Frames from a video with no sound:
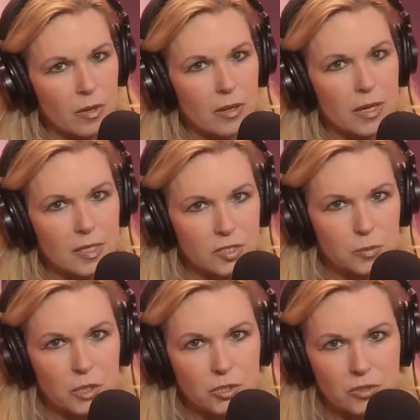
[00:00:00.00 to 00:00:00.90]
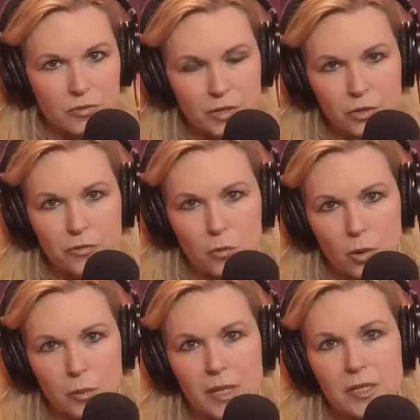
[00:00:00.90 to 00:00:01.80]
in its most severe
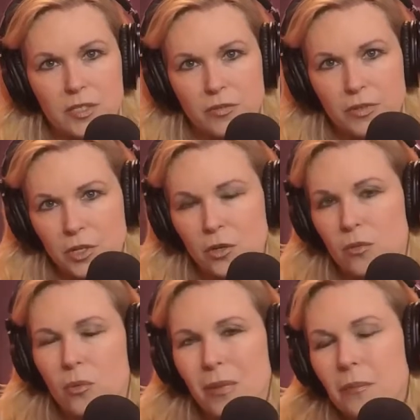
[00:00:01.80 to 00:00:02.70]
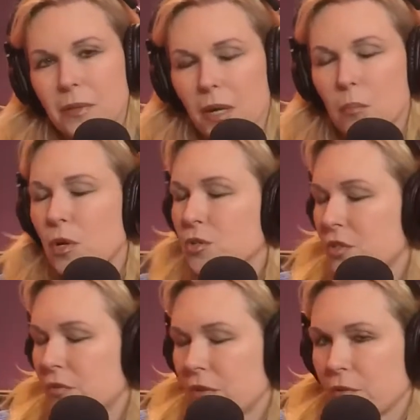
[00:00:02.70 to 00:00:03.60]
form, or maybe not most
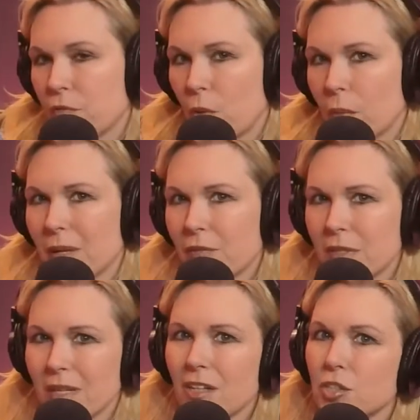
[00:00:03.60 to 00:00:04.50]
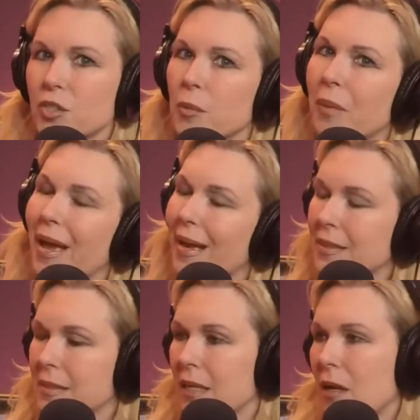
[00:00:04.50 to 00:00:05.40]
severe form, but if it's not just a
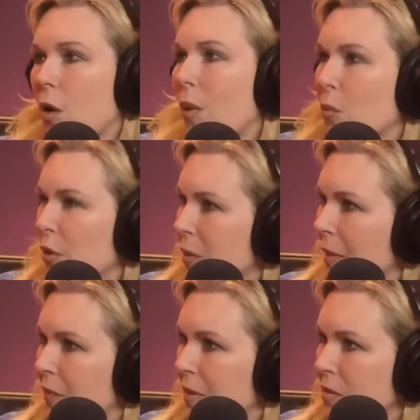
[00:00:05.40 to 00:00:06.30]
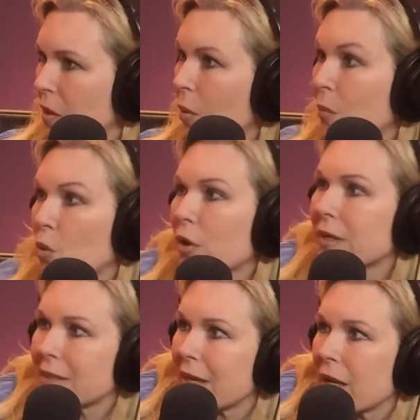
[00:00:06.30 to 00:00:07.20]
passing, I'm worried about this. I'm
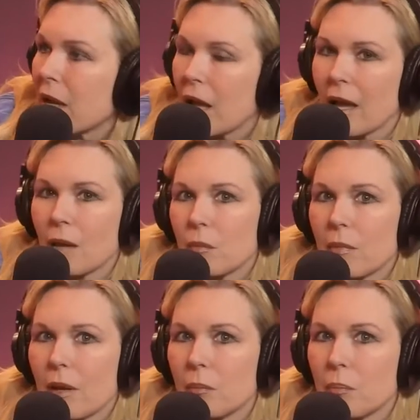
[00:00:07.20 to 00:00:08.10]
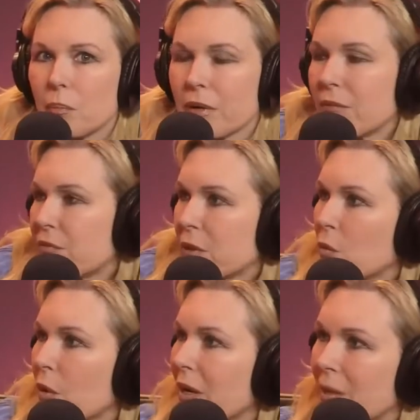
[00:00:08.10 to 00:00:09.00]
worried, I'm briefly
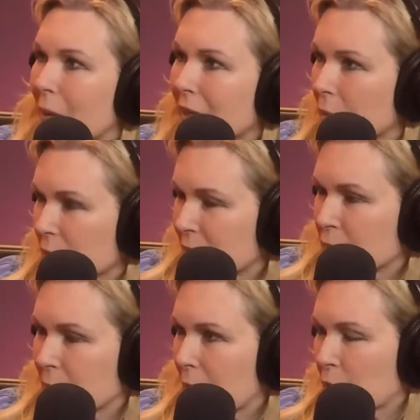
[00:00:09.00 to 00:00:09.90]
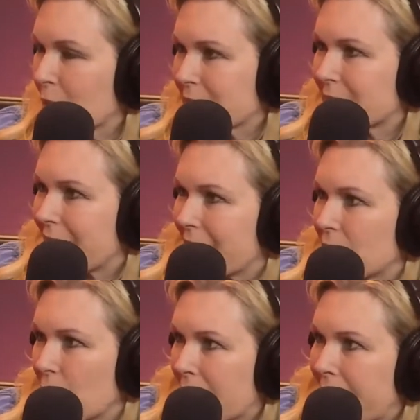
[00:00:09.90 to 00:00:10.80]
worried, am I going to remember what to say
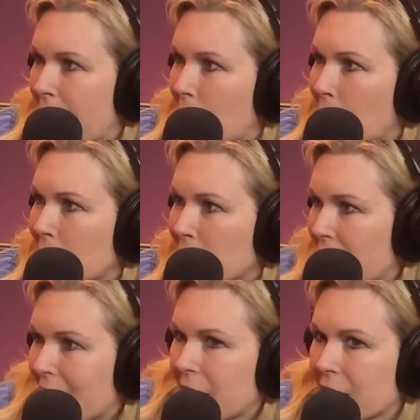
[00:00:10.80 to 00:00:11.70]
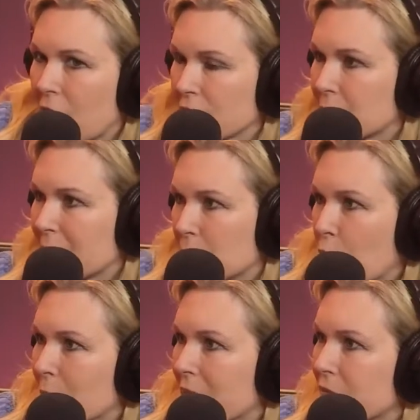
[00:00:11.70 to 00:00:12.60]
right now? That could cause me a
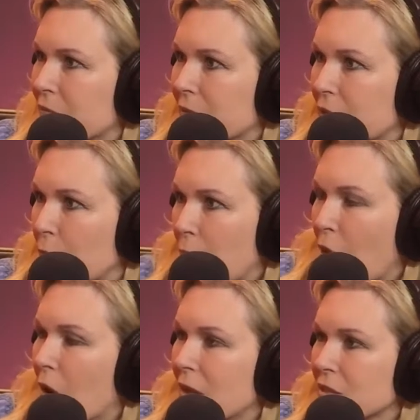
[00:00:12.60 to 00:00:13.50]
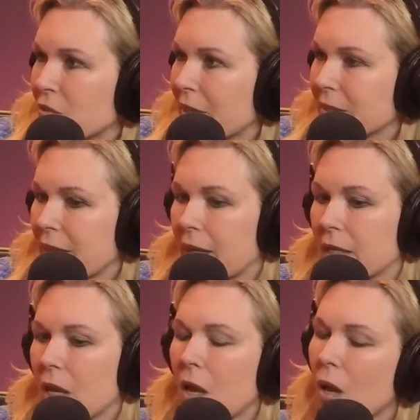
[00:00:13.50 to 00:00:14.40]
moment of, pause or
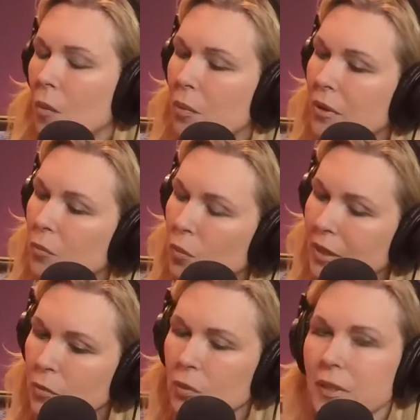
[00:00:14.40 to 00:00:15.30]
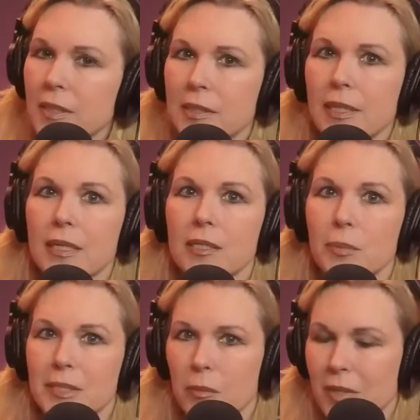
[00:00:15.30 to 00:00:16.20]
anxiety. Right. But when it really is getting to
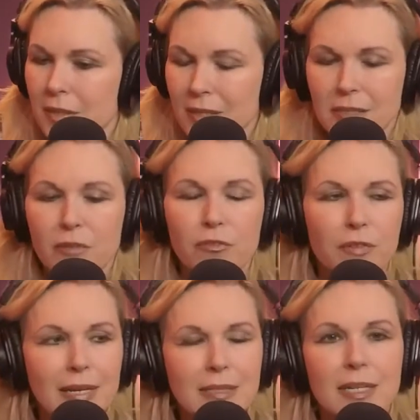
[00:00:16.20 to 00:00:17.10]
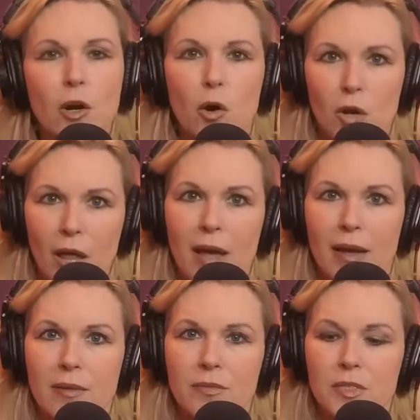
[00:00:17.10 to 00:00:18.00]
be something that's affecting our
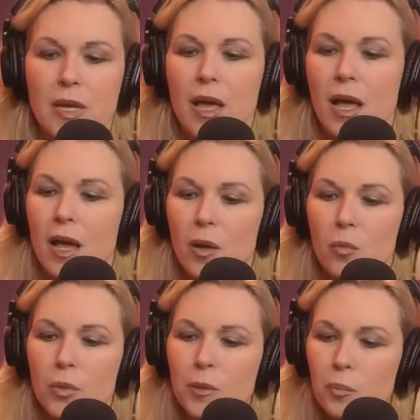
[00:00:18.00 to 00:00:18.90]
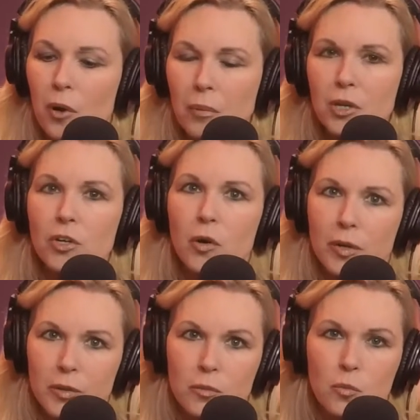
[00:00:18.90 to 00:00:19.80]
lives, we probably are
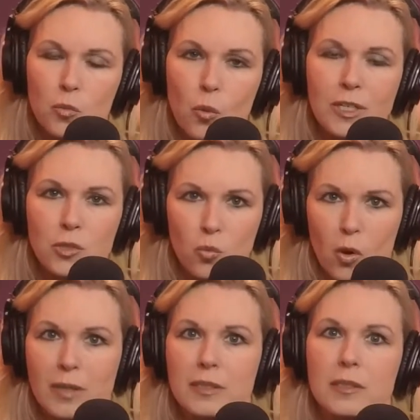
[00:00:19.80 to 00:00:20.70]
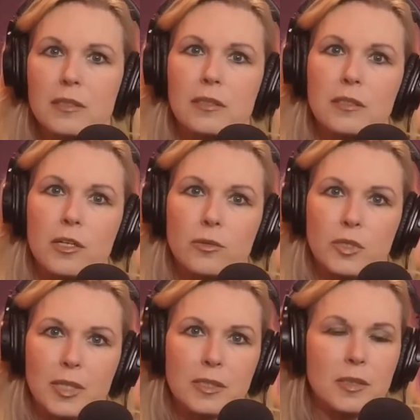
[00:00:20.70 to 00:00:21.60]
going to want to
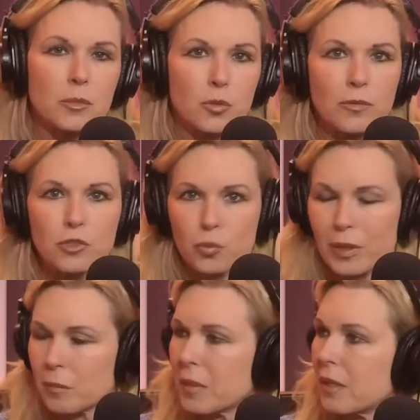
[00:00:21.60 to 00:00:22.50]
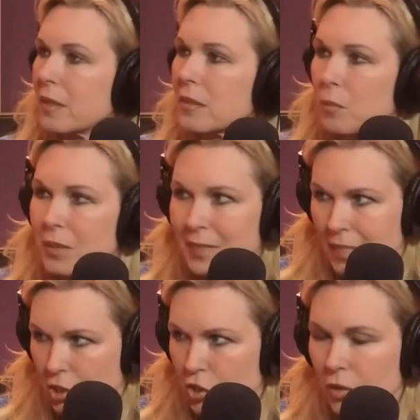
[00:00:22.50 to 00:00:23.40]
seek some sort of treatment,
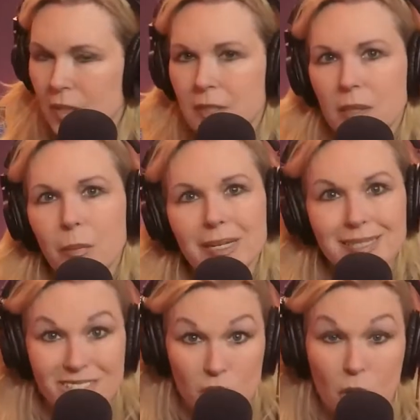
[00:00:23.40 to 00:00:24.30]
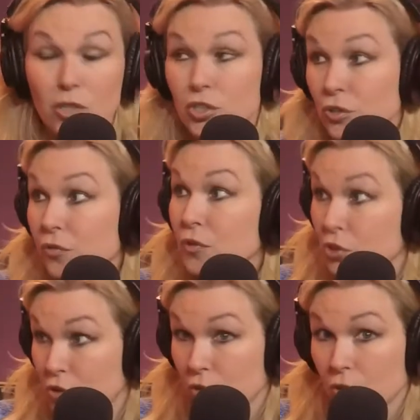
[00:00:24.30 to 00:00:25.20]
potentially, somebody to talk to for
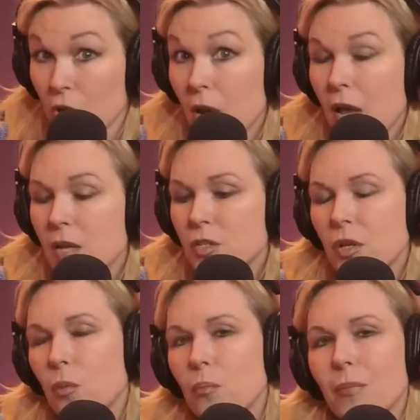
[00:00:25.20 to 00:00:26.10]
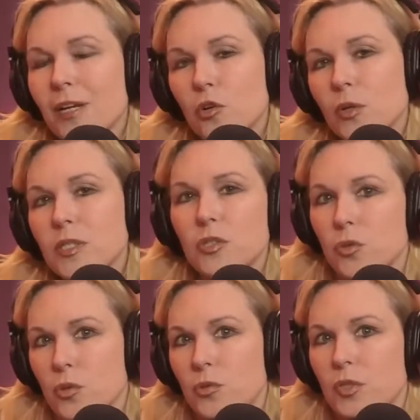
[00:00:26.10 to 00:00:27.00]
sure. So my
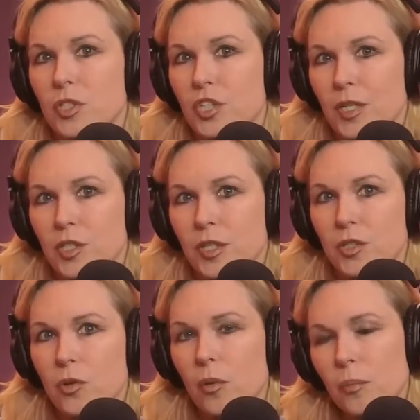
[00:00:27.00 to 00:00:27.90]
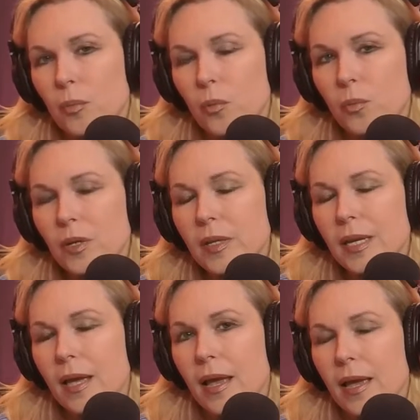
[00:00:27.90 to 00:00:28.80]
crystal suggestions are
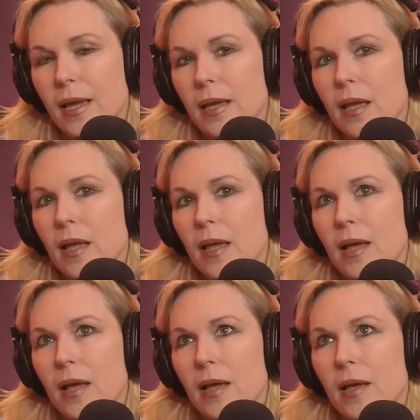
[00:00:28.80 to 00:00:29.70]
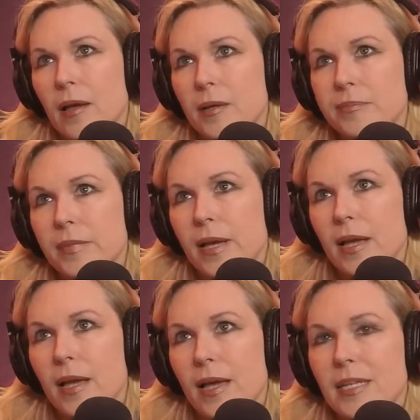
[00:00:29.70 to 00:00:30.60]
really an
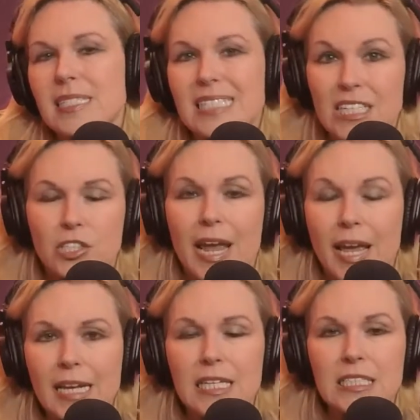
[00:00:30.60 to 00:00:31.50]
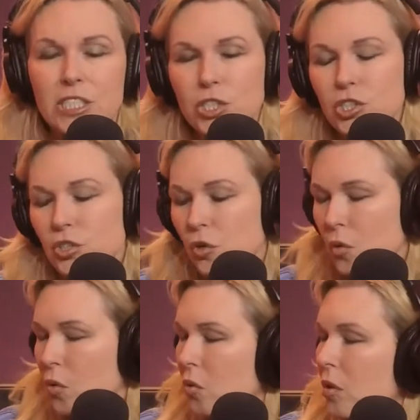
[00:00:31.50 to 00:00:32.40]

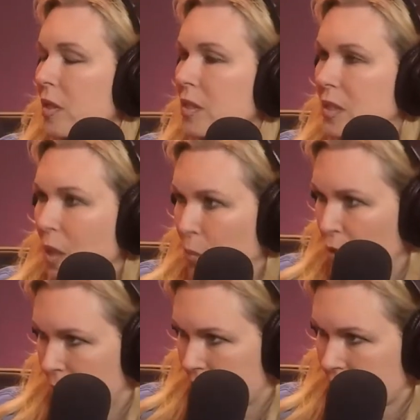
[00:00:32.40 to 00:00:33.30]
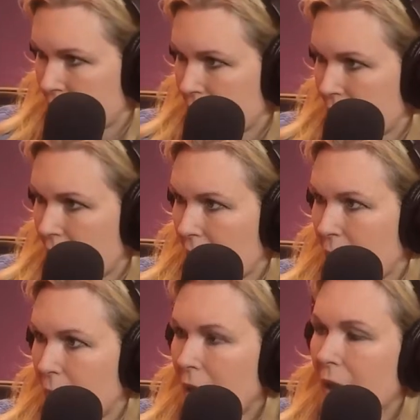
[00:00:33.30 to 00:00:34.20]
additional supplement.
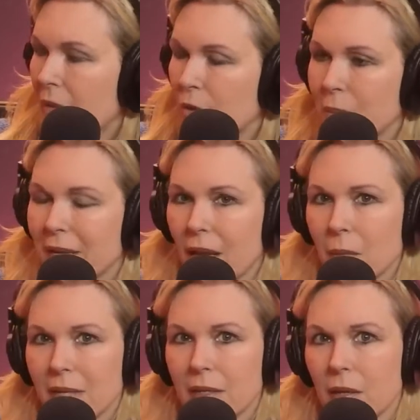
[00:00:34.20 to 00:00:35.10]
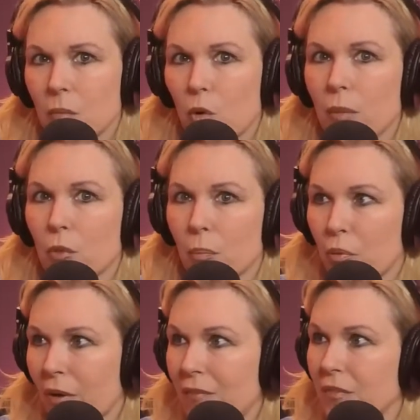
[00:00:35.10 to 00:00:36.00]
They're becoming more and more
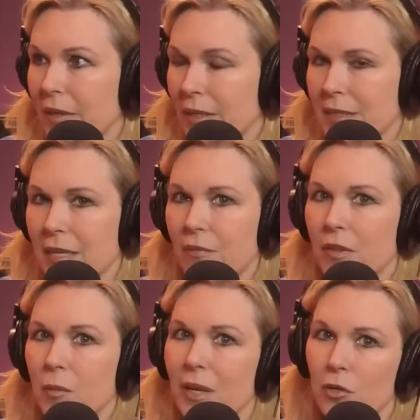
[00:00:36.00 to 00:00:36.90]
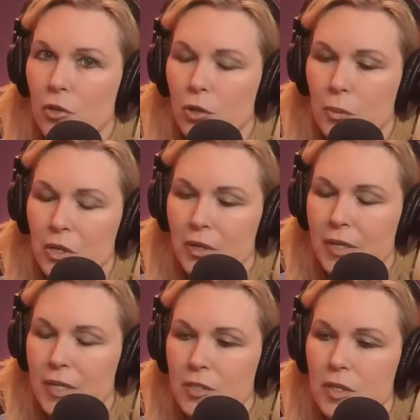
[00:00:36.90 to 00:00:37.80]
prevalent. Even the medical
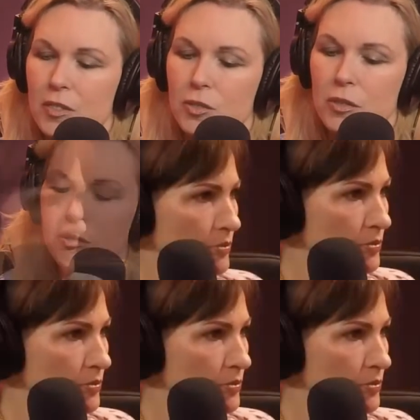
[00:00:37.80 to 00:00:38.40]
communities is